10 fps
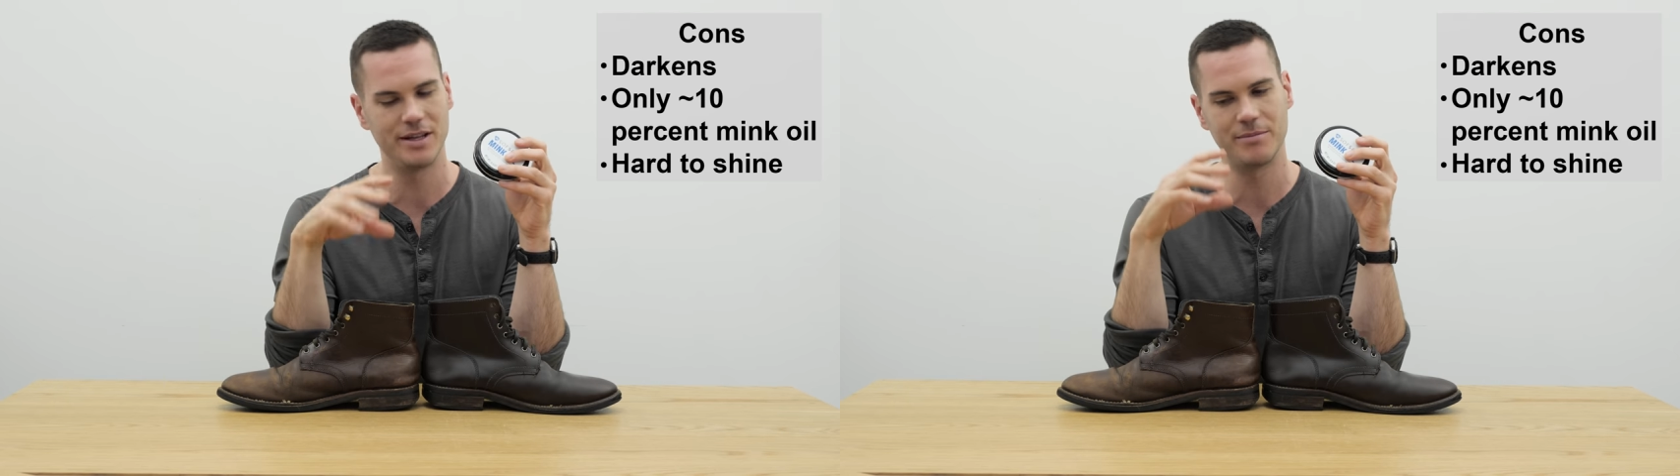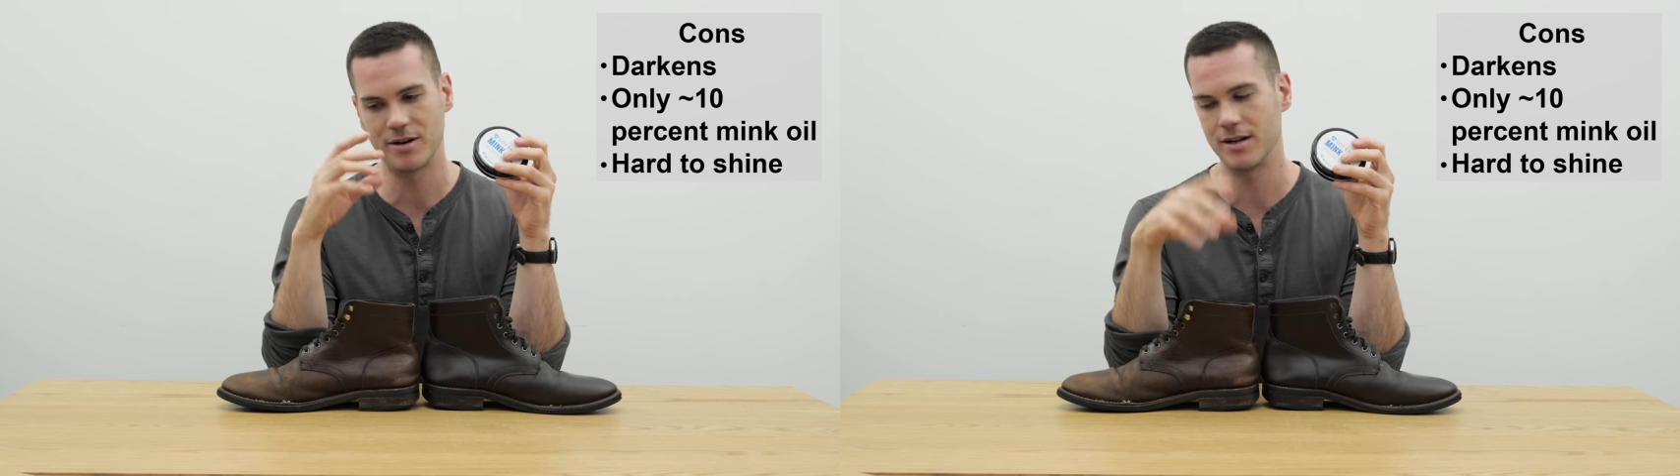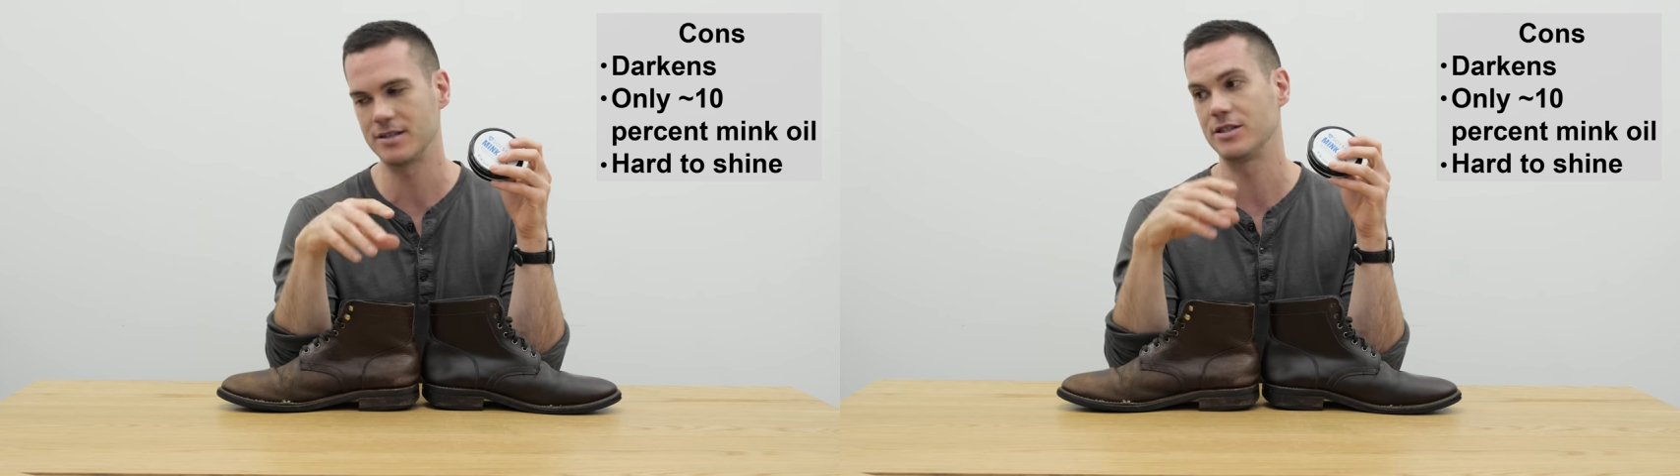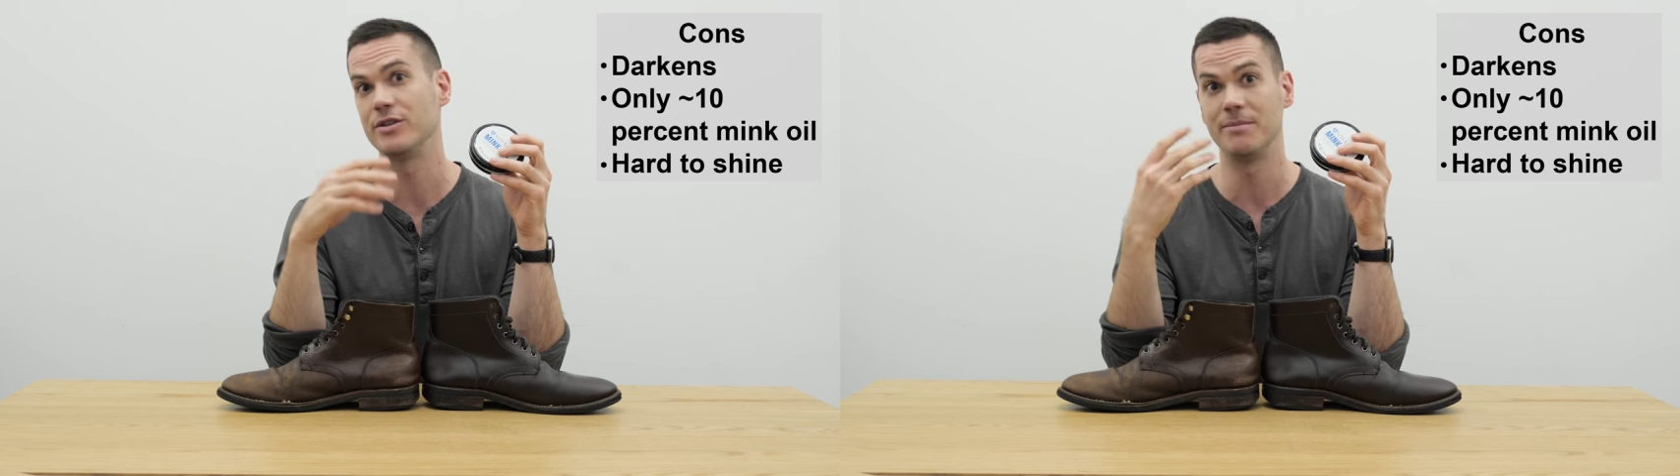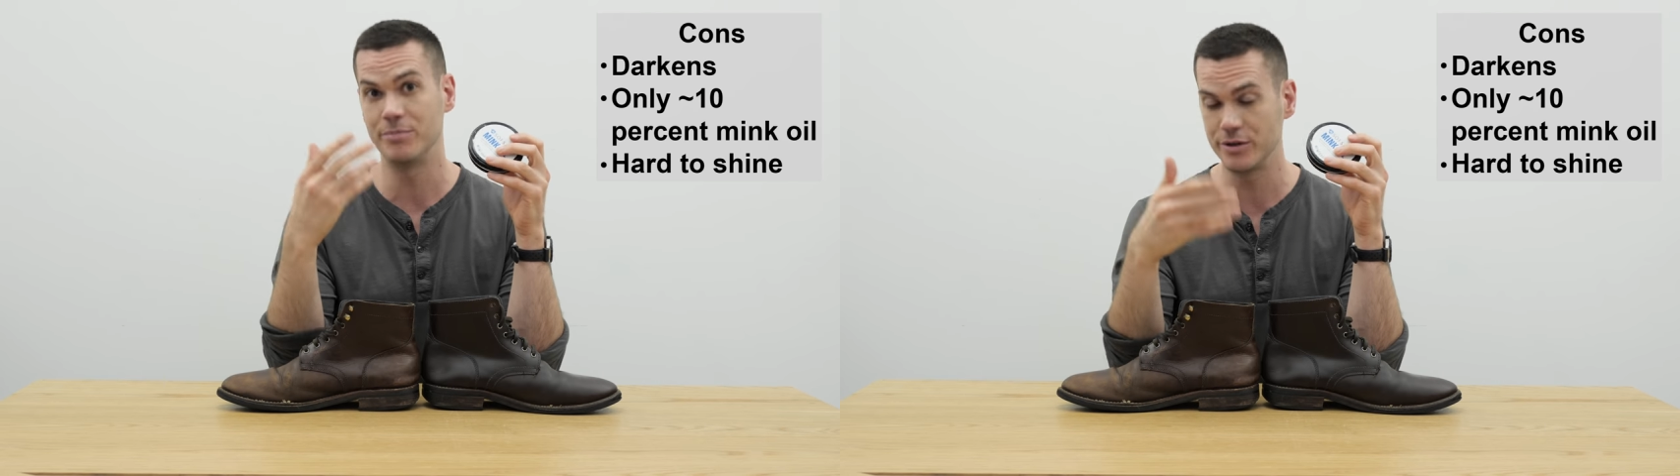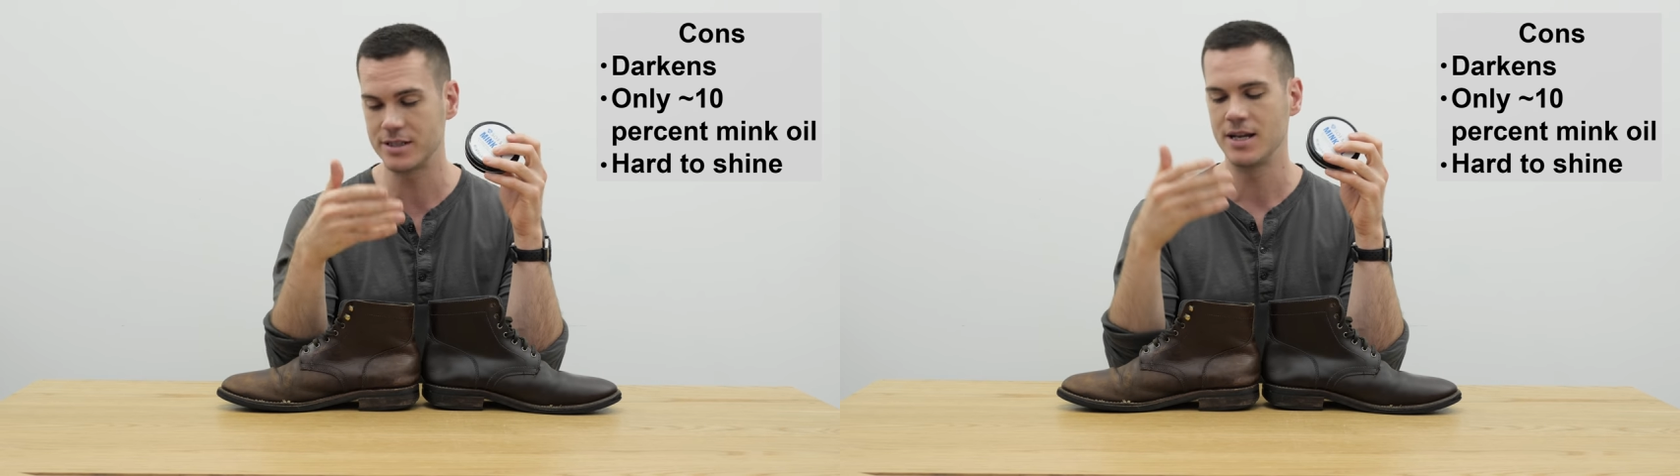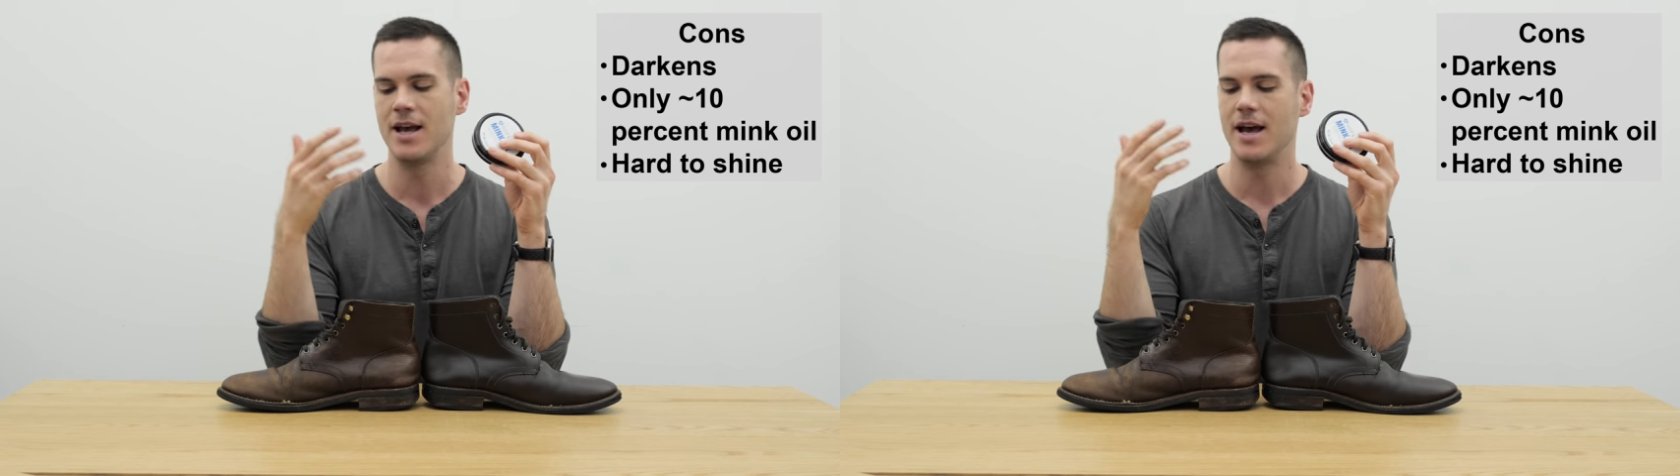their products, to their boots,